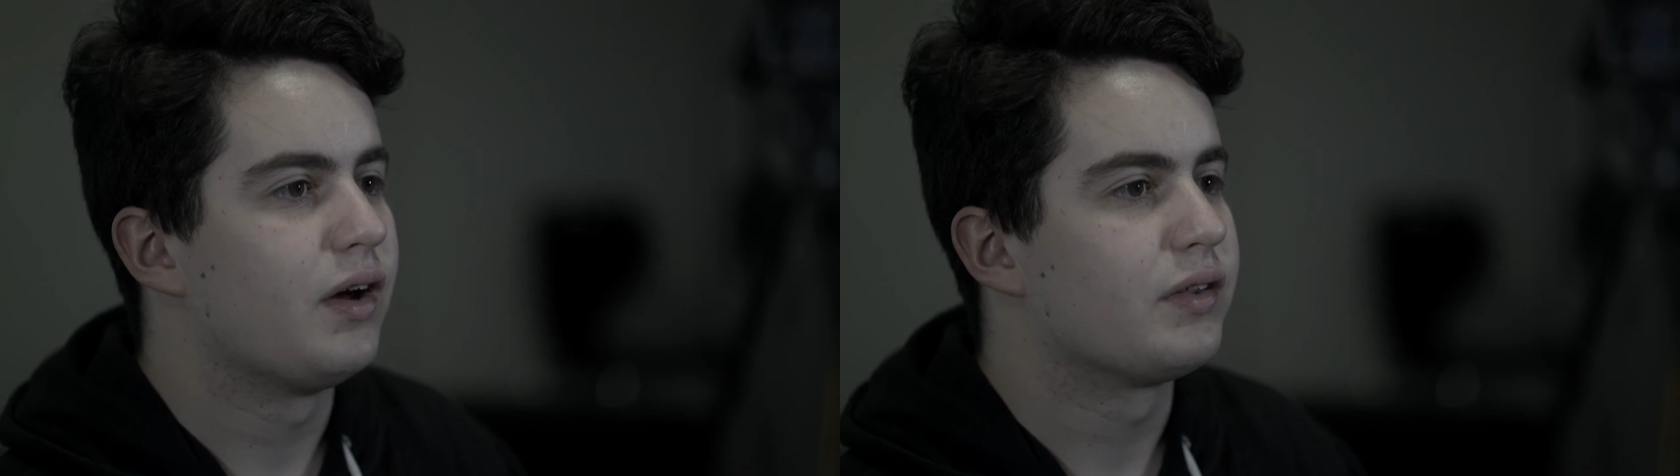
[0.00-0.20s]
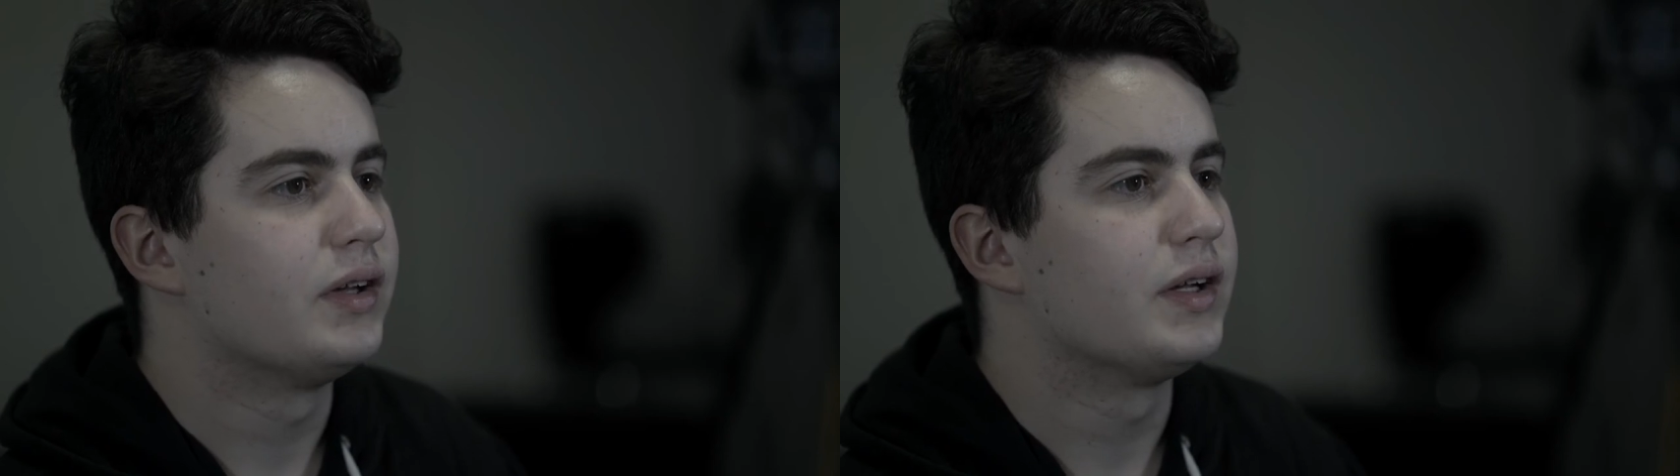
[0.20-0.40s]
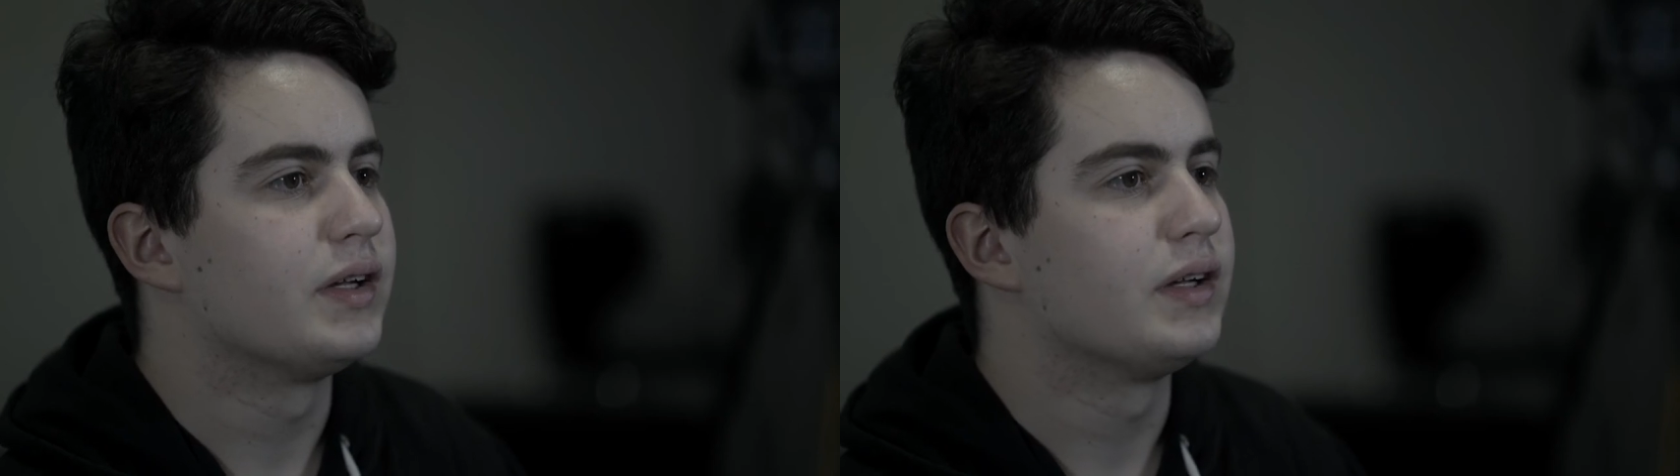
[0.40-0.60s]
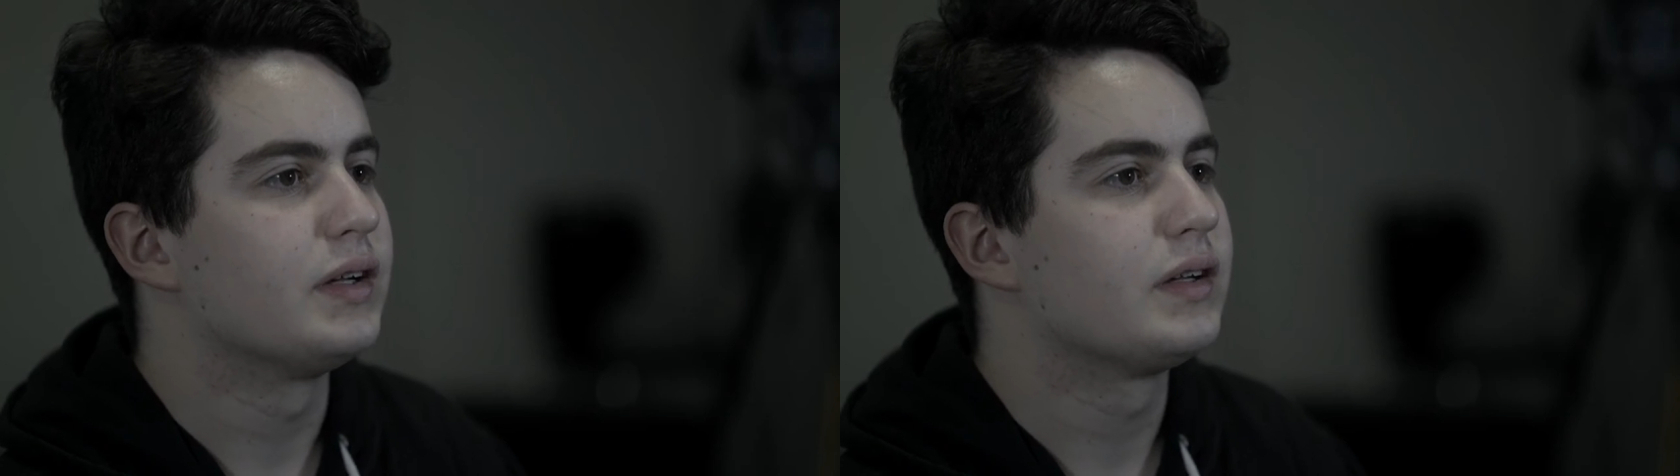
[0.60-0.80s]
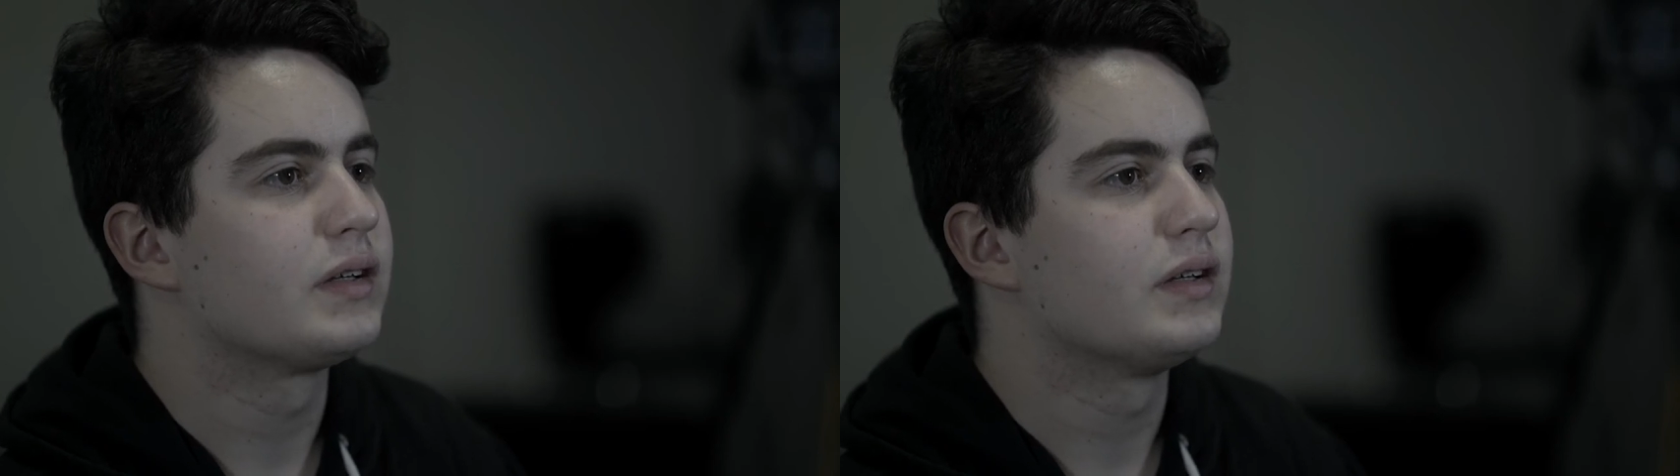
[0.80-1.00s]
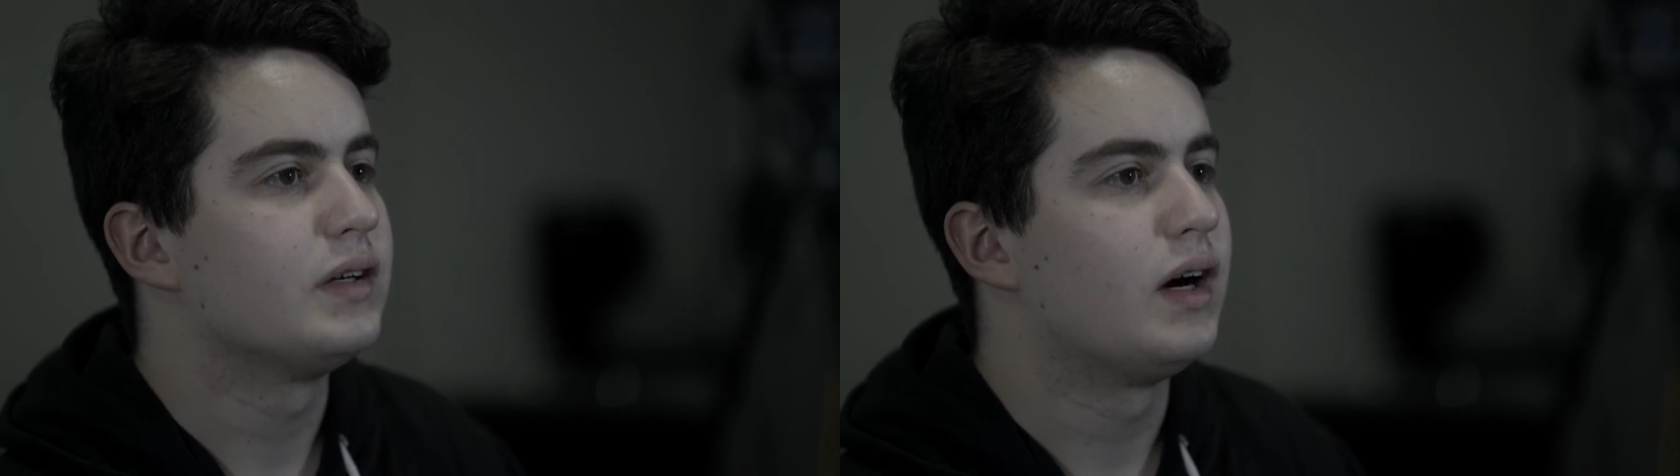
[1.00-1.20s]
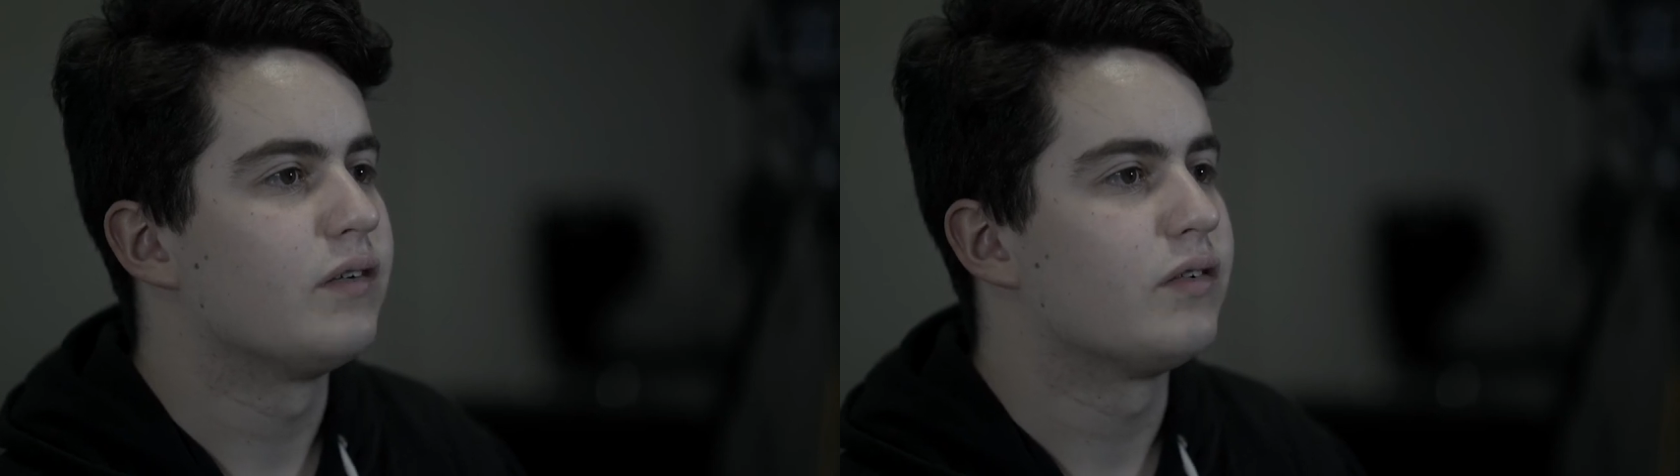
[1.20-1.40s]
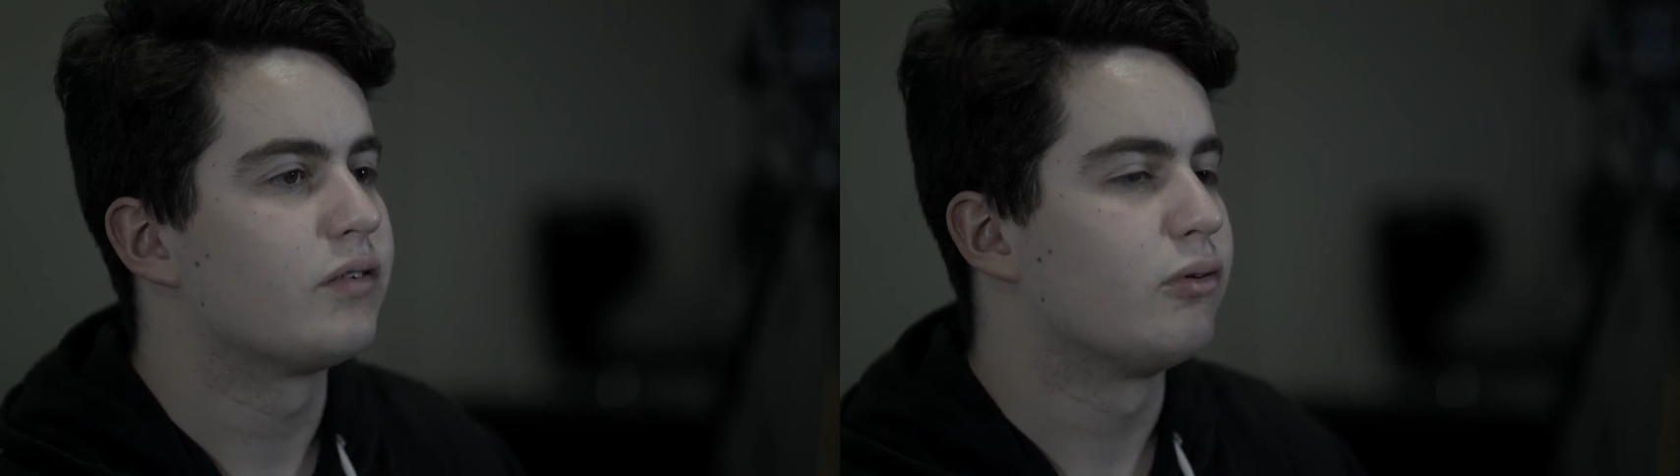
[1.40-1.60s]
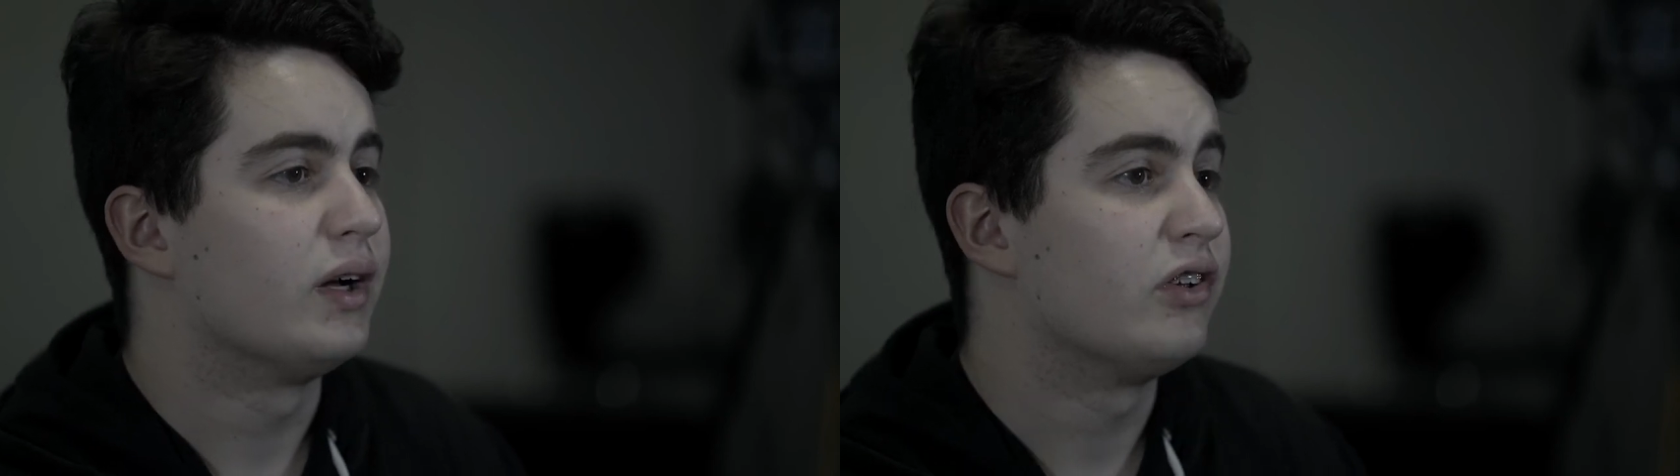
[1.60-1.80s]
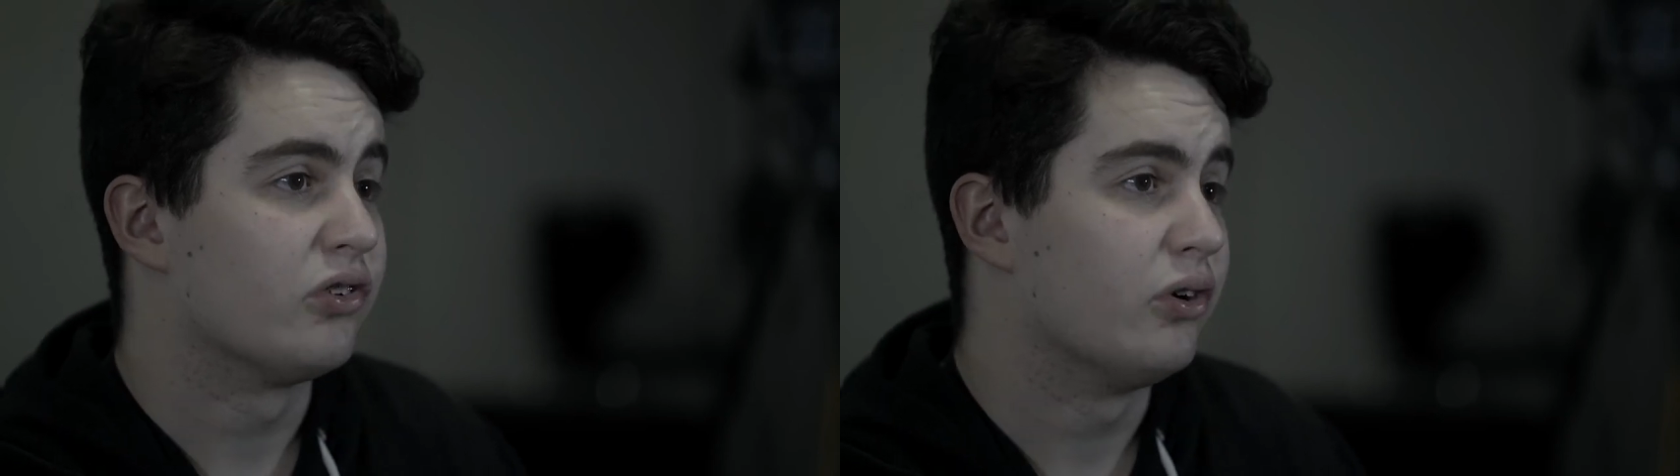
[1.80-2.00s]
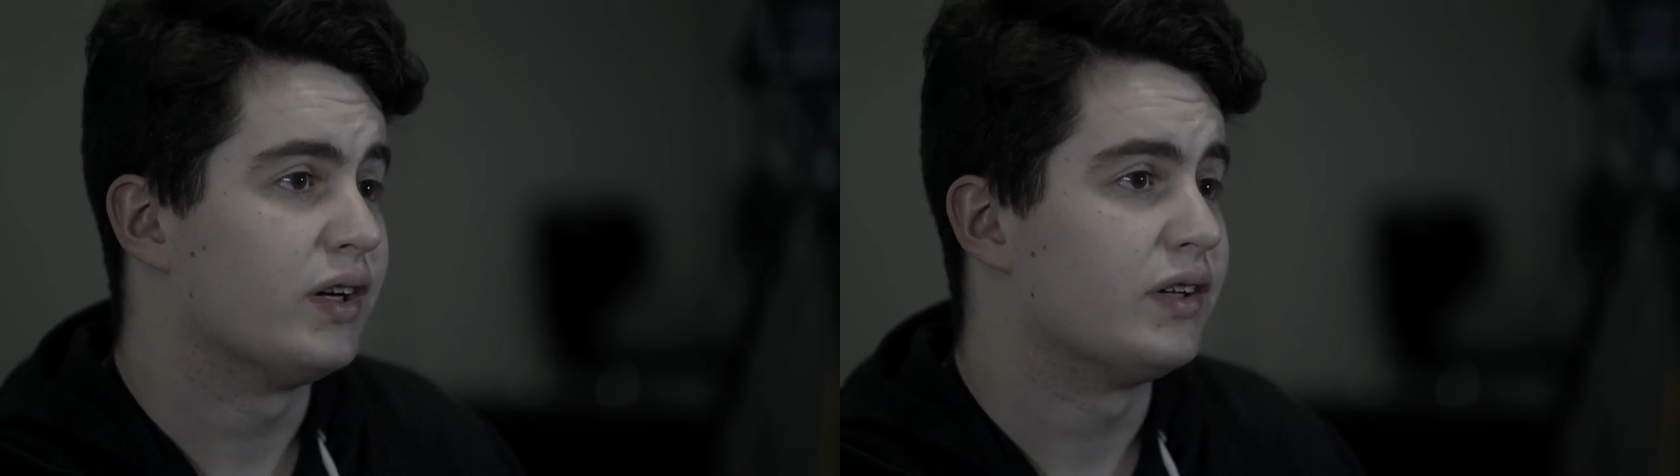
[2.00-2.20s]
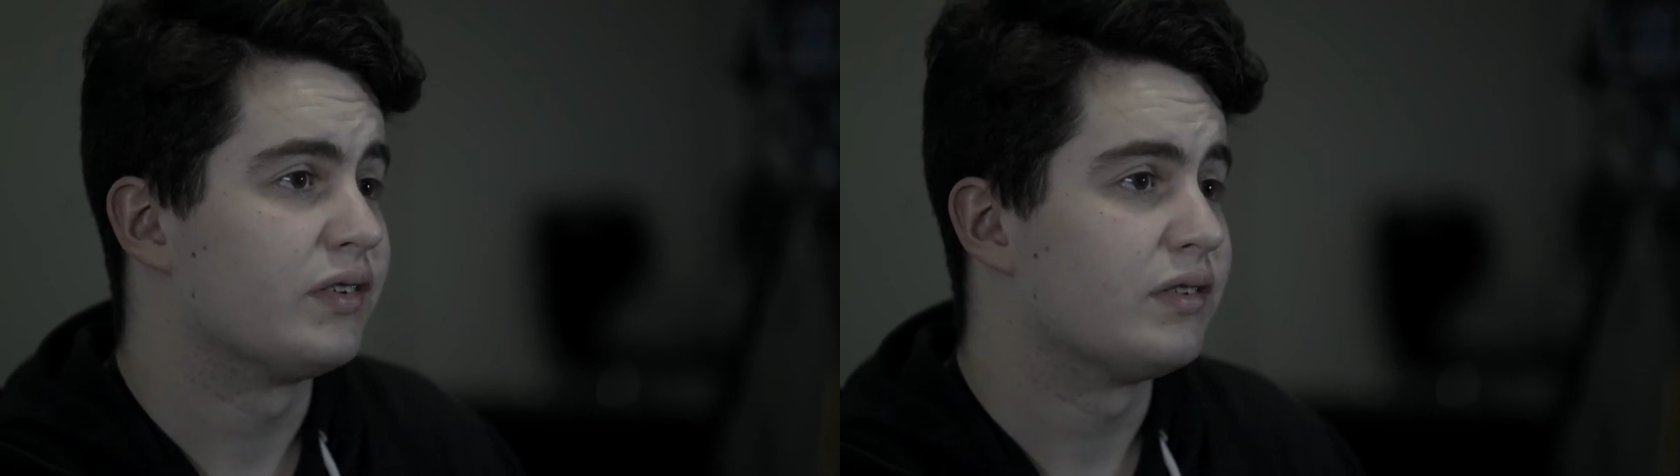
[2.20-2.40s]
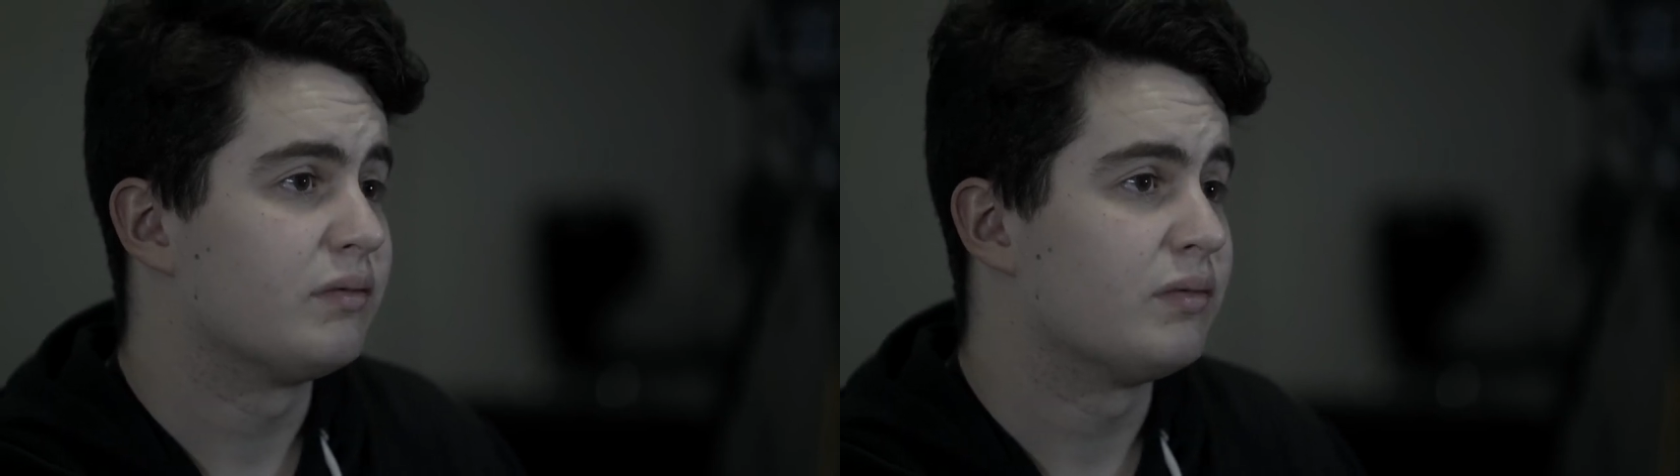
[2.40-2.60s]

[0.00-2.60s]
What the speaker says: I think I've quite enjoyed